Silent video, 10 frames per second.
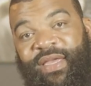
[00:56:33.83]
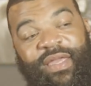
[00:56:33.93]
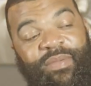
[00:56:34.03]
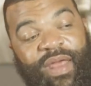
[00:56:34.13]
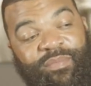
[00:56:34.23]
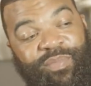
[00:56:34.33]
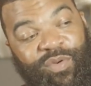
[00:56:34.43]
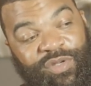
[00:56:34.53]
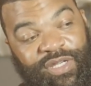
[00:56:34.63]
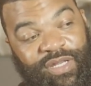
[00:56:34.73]
Give me that
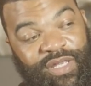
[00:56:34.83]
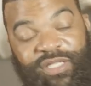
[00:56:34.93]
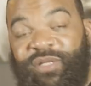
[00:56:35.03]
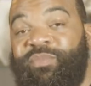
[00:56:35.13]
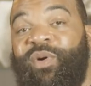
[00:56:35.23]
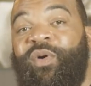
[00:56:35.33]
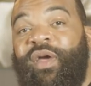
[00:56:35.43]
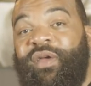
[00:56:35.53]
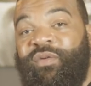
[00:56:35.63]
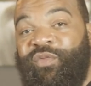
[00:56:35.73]
bullshit It's a
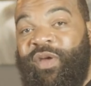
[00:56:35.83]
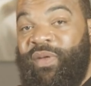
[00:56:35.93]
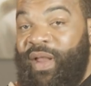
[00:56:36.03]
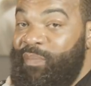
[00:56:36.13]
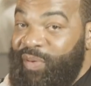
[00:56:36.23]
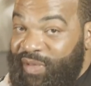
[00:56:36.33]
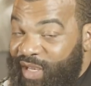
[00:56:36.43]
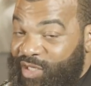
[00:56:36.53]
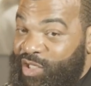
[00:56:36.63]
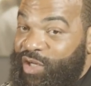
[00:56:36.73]
Boy ribbon. I put
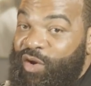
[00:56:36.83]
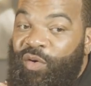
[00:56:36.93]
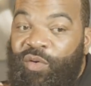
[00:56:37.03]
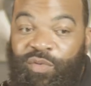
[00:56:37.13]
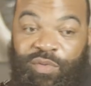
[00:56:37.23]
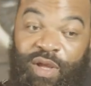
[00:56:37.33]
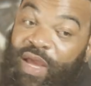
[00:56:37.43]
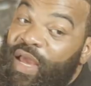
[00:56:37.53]
that shit on.